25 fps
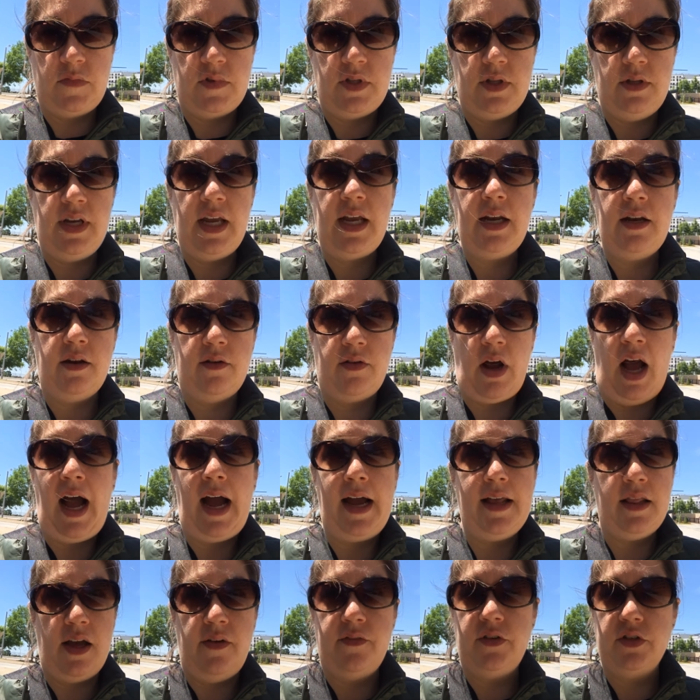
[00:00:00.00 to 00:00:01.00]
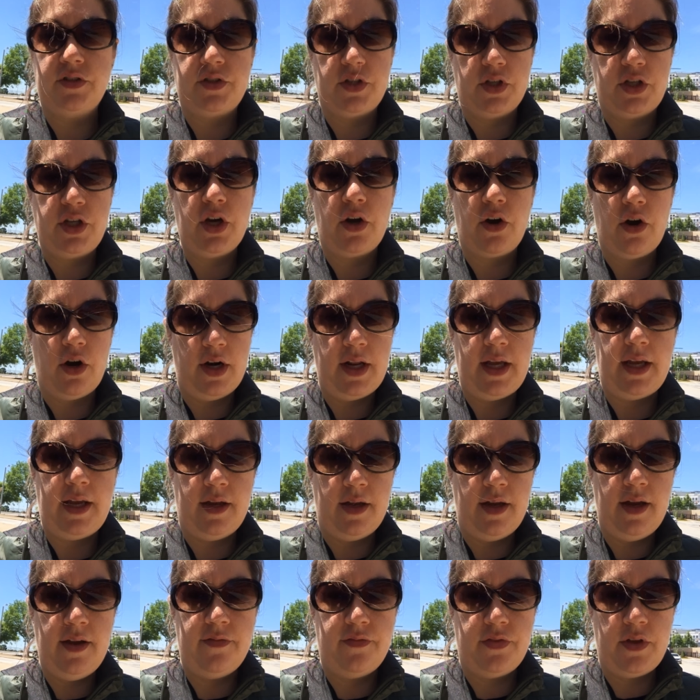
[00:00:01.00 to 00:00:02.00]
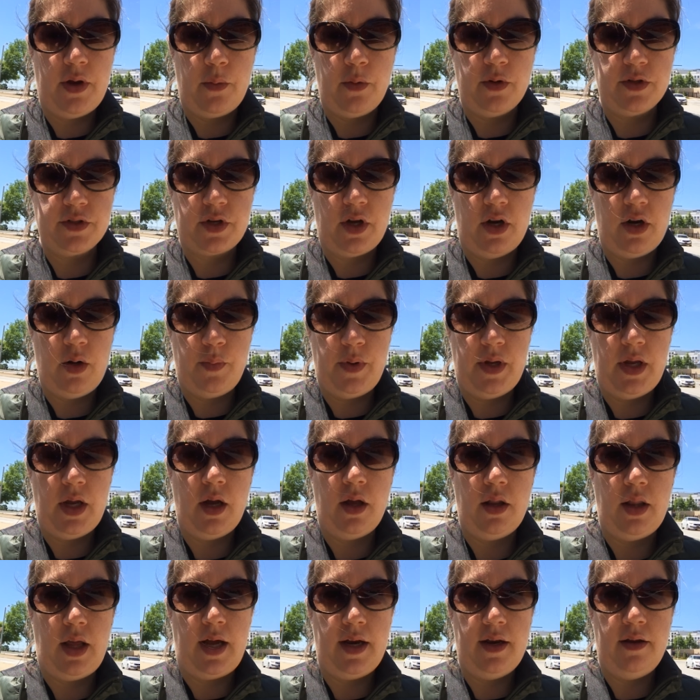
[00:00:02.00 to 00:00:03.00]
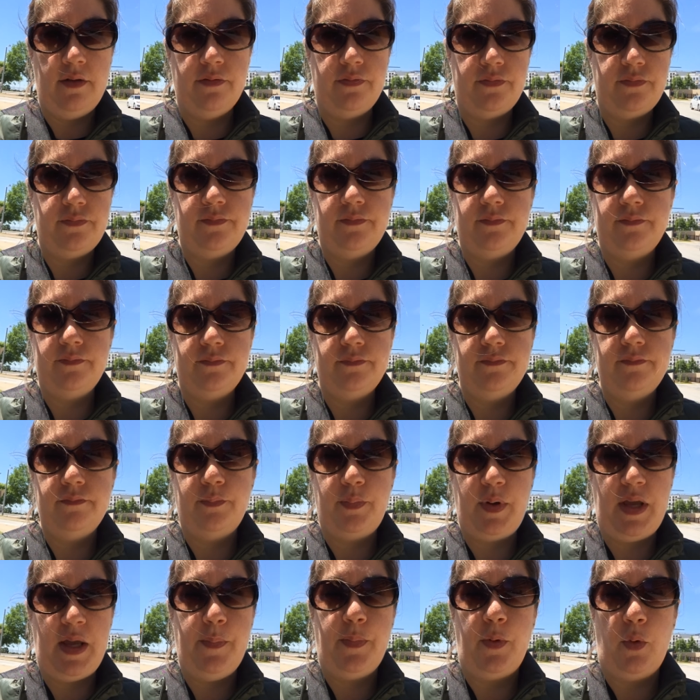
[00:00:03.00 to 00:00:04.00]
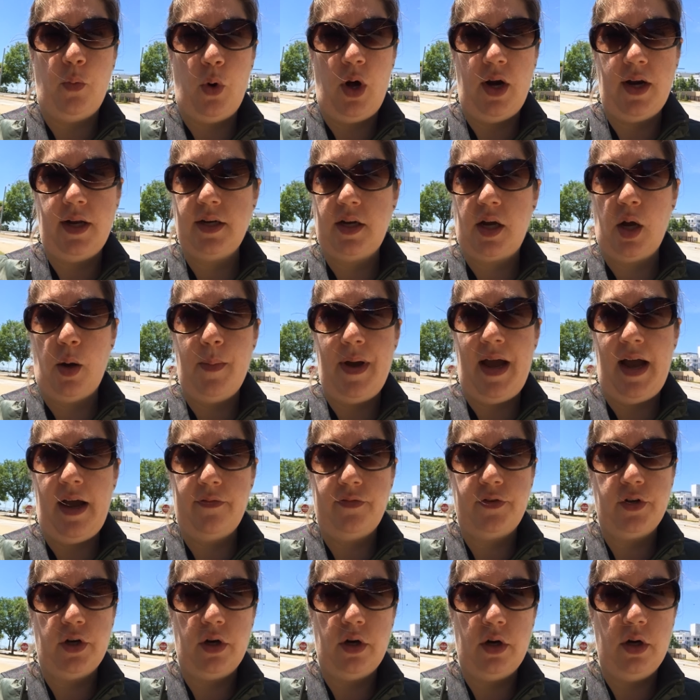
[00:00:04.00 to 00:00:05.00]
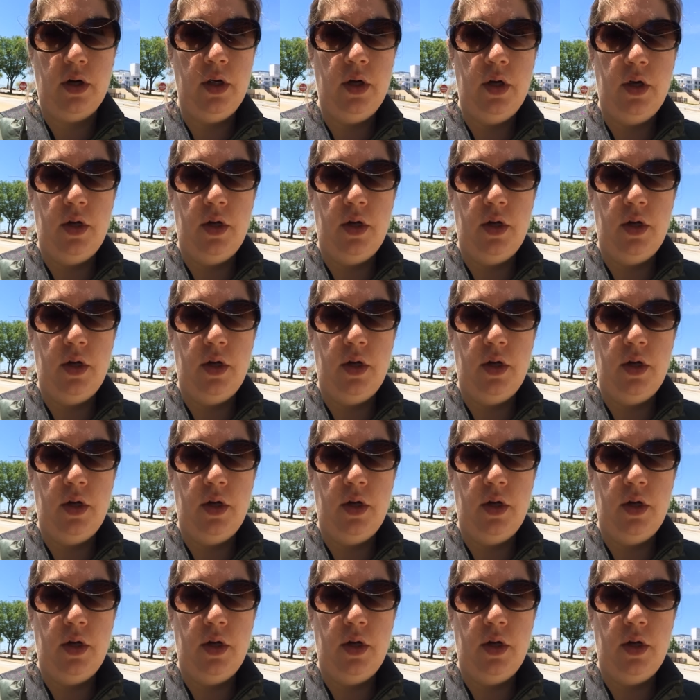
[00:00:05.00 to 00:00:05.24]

needed high-level security if there was going to be a lot of people wanting to come after,